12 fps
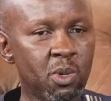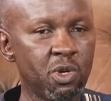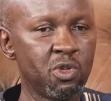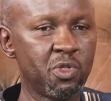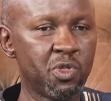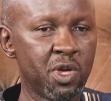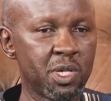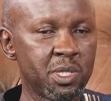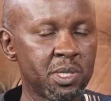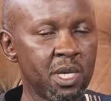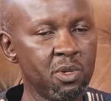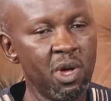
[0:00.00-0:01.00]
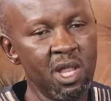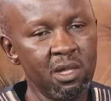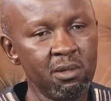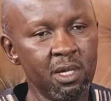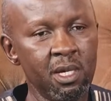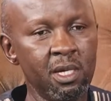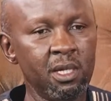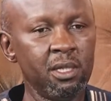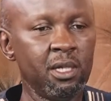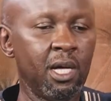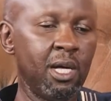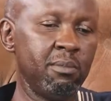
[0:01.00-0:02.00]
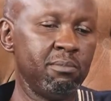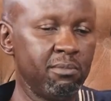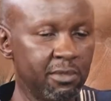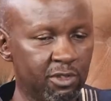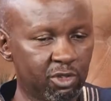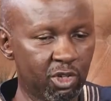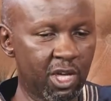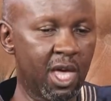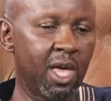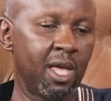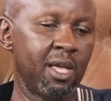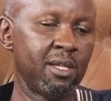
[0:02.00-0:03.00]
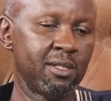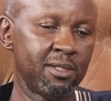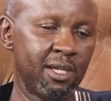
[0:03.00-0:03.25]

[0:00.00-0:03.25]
so what do you think? She said, well, it's okay.